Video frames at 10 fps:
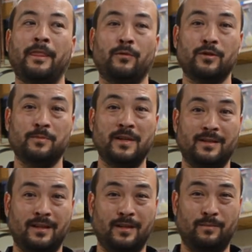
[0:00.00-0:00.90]
which means
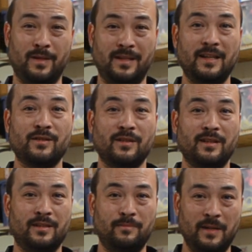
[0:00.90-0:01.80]
it can potentially
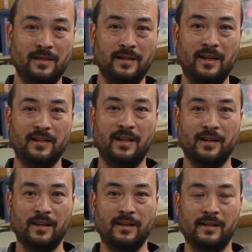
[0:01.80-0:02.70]
spin a lot
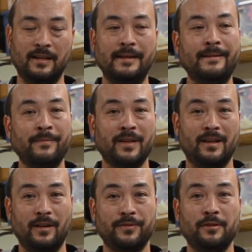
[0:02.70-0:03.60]
longer. It
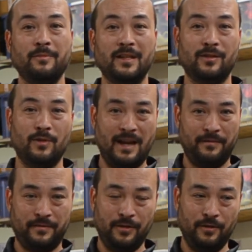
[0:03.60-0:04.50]
also means you
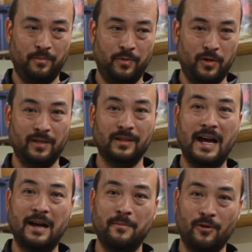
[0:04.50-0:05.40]
have to put a
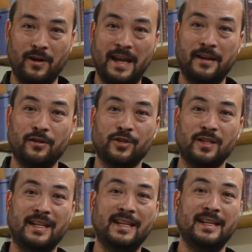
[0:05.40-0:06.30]
lot more
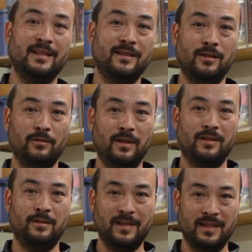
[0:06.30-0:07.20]
energy into it
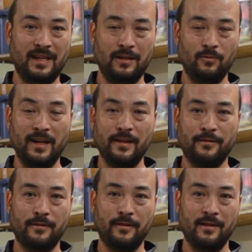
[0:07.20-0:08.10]
to begin
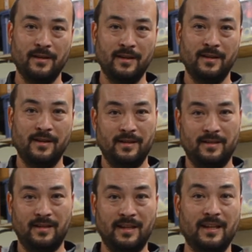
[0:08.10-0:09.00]
with
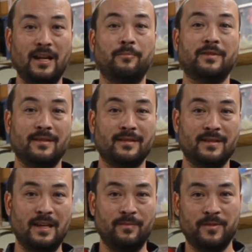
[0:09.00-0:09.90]
to get up to the
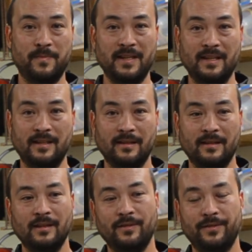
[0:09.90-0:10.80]
same speed.
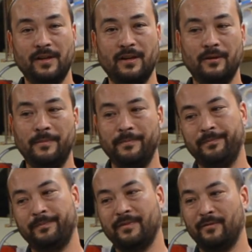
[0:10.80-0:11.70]
So
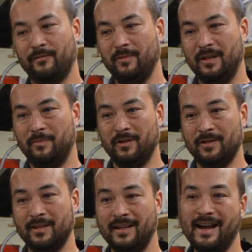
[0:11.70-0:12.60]
for me
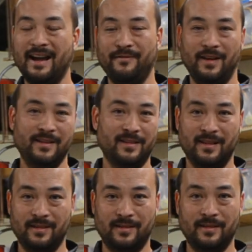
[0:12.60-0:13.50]
personally, I find the
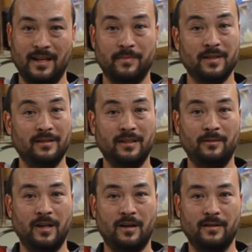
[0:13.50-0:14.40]
tungsten tops a little
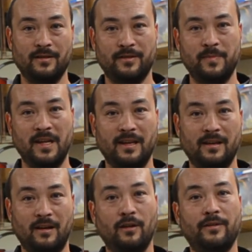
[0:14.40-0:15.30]
bit hard to spin,
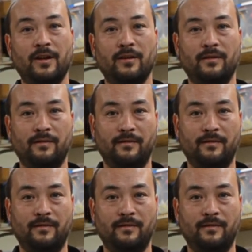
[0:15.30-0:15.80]
although